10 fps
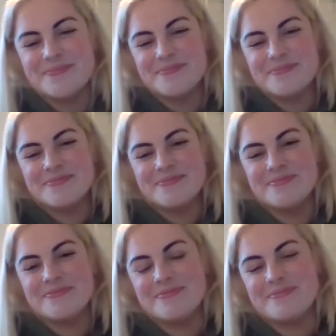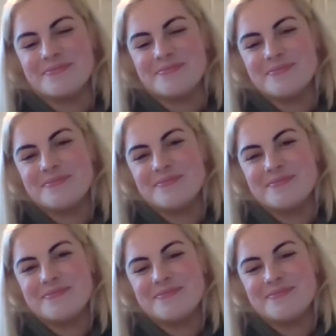
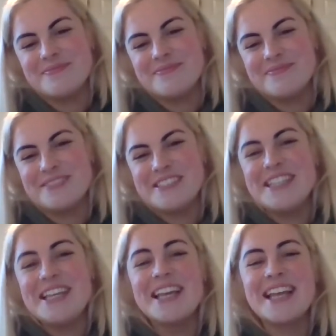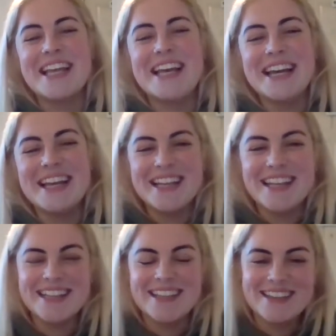
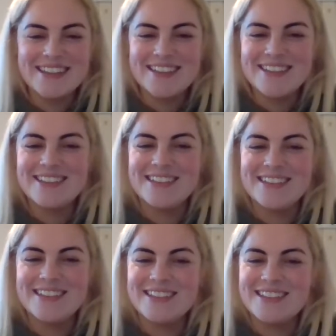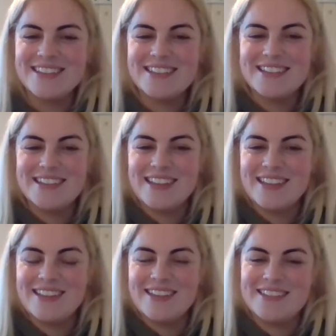
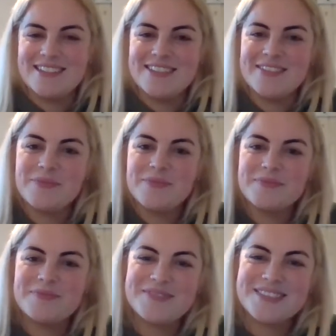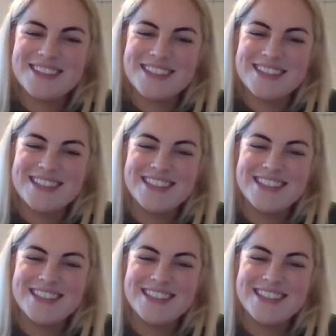[no speech]